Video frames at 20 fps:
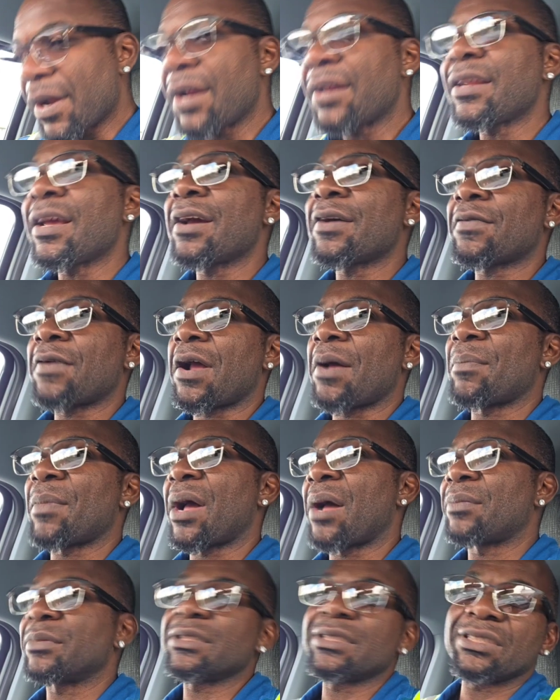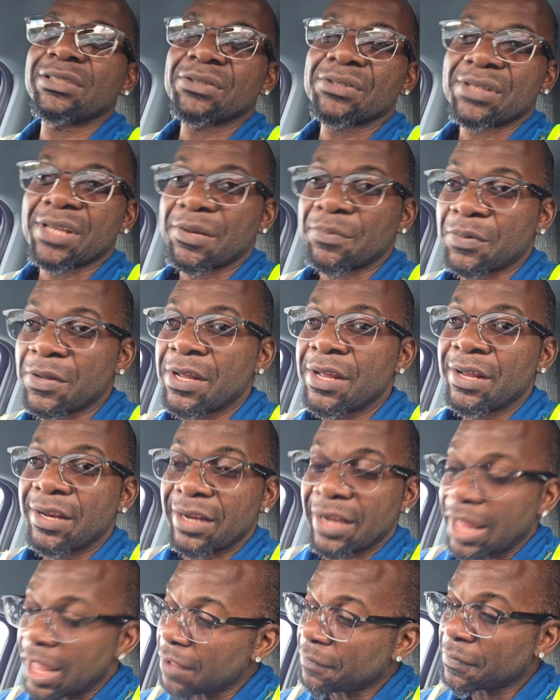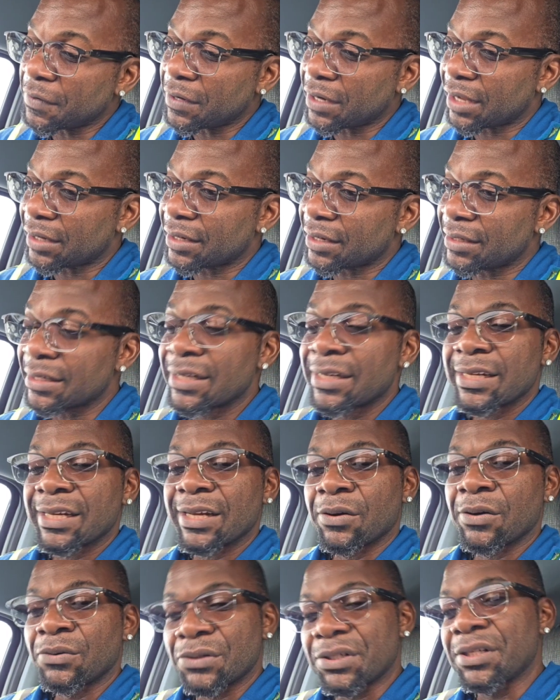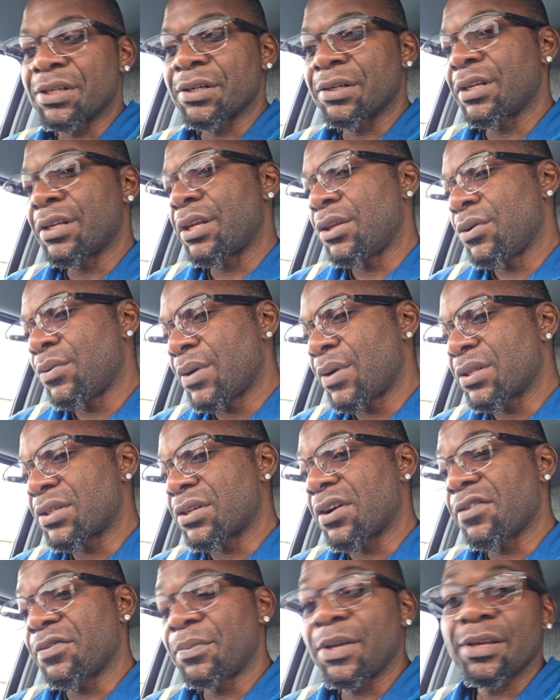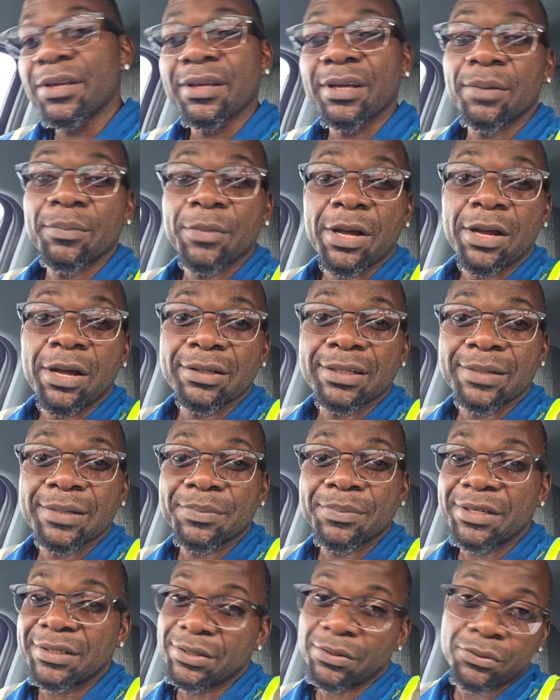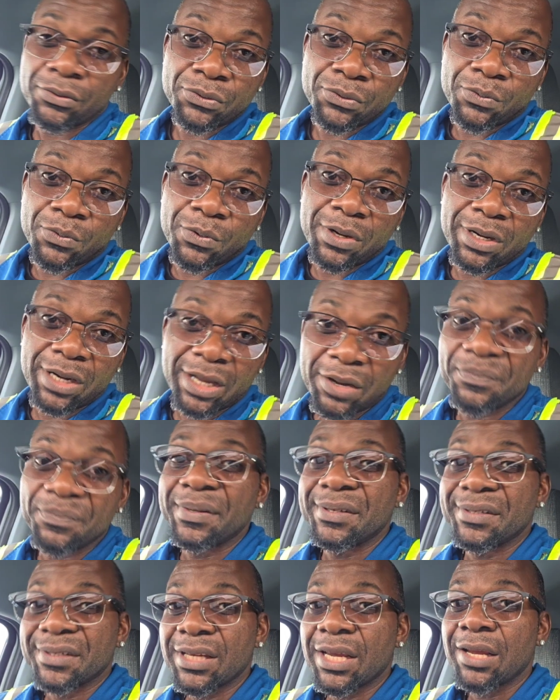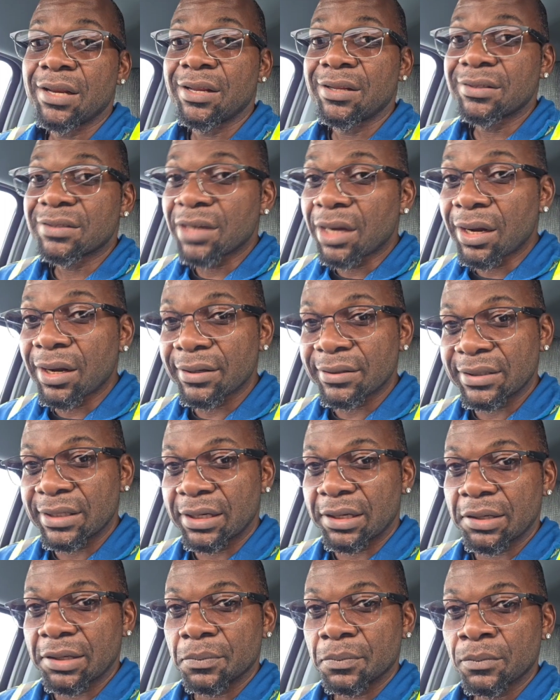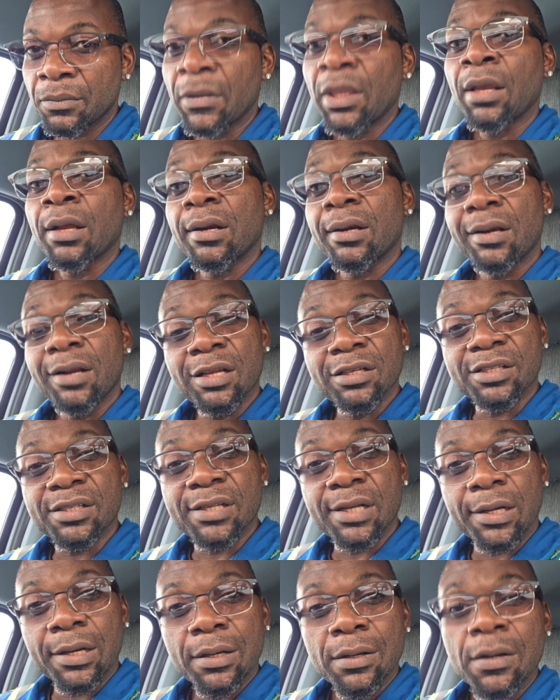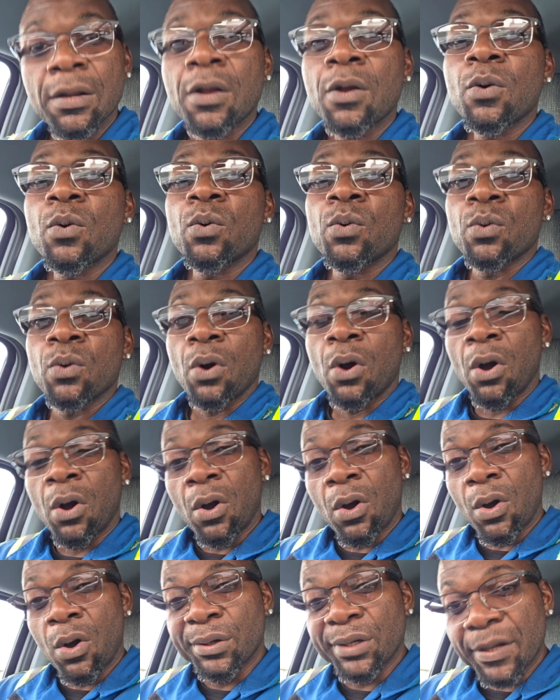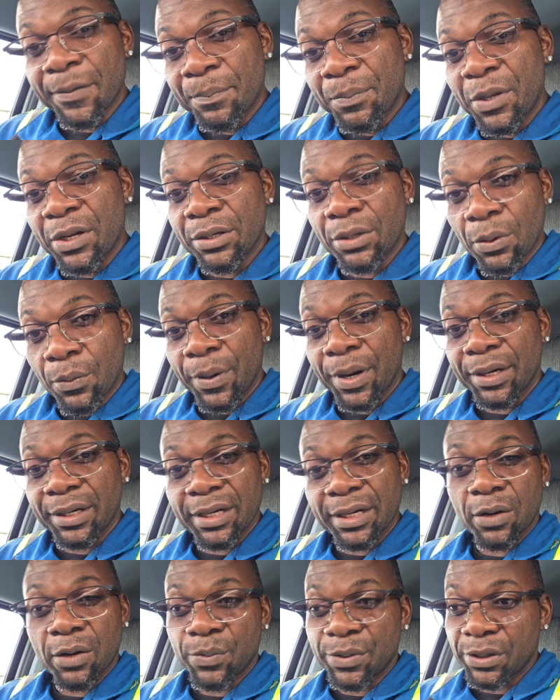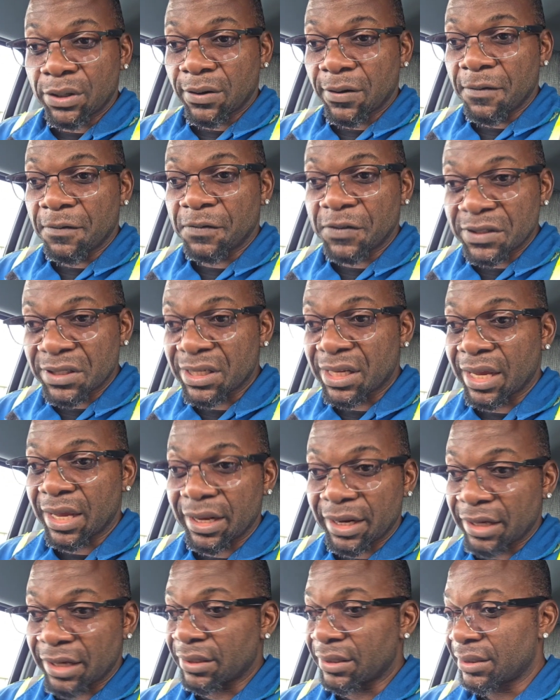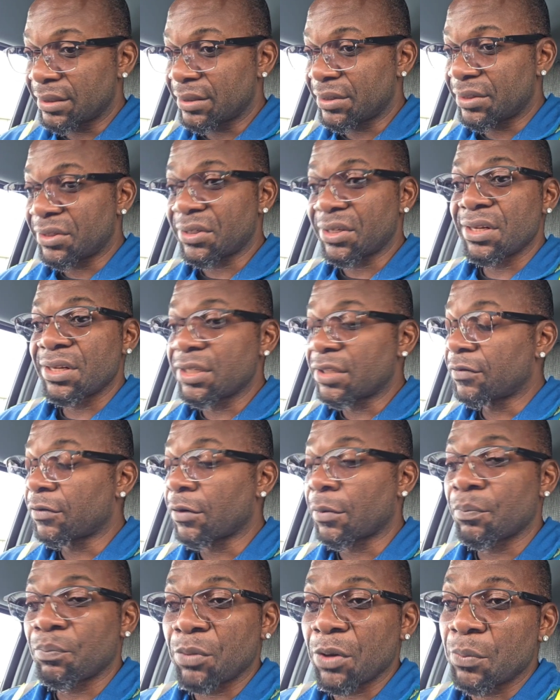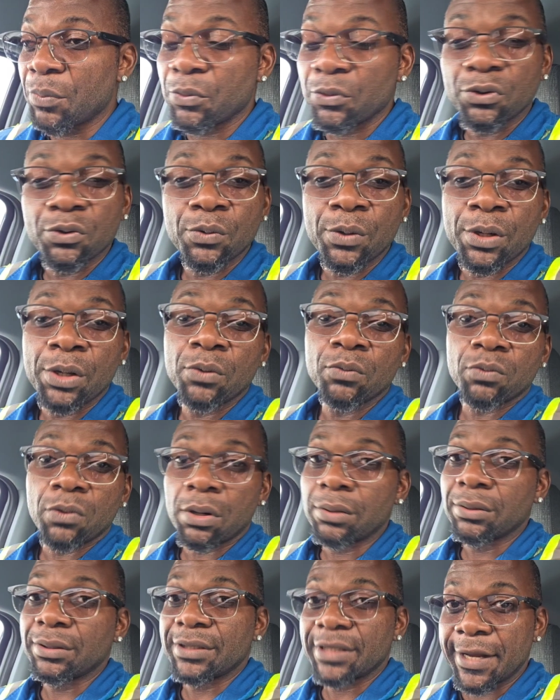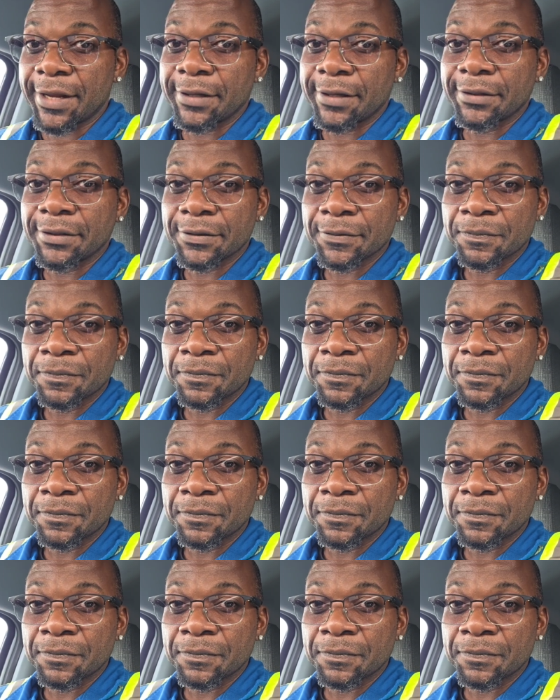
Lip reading: and their grandmama just kept laughing at it until the U.S. government came out and they told you what I've been saying the entire time. Listen, all the Bitcoin that we confiscated, seized from people doing wrong things,